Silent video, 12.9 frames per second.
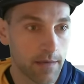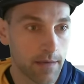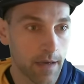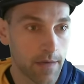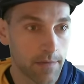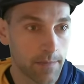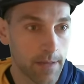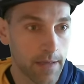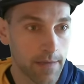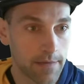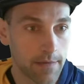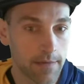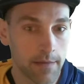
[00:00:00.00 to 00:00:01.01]

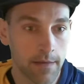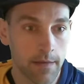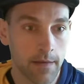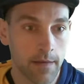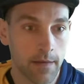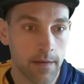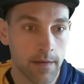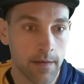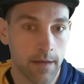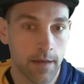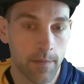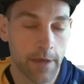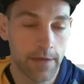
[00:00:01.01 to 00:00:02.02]
Hydroblast
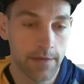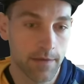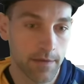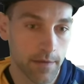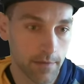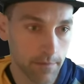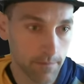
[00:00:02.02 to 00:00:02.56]
and pass the turn.